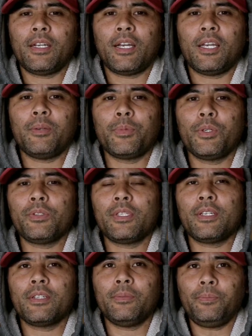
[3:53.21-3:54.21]
I am
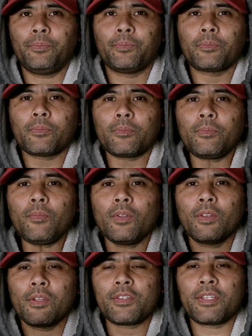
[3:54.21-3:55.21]
using
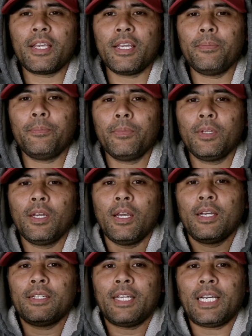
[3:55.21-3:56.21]
the same
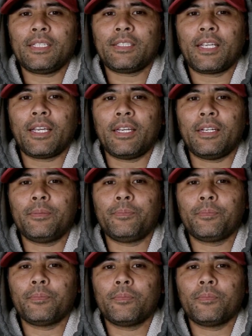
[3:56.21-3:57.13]
Tascam